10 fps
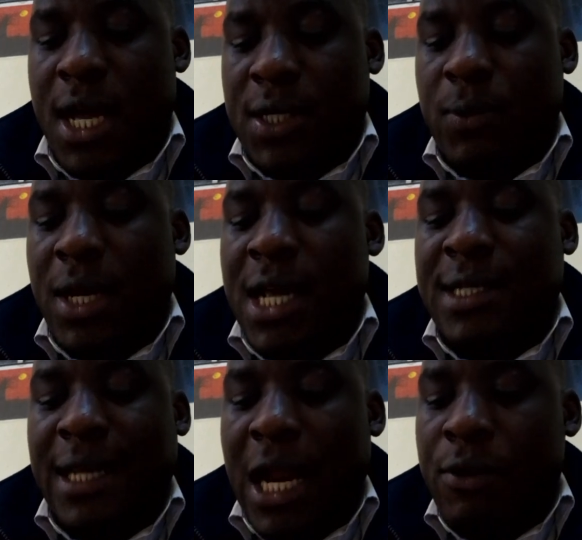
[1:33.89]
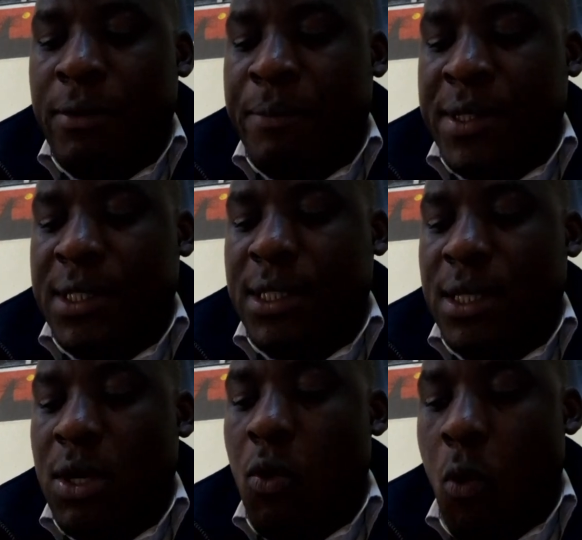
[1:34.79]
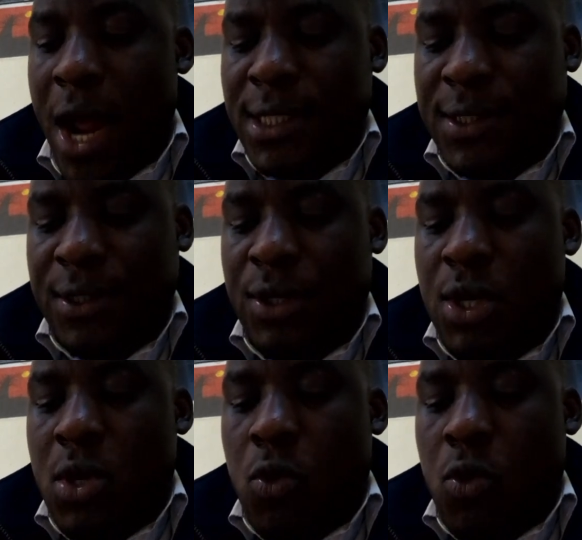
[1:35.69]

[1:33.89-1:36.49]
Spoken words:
as well as cloud-based ones,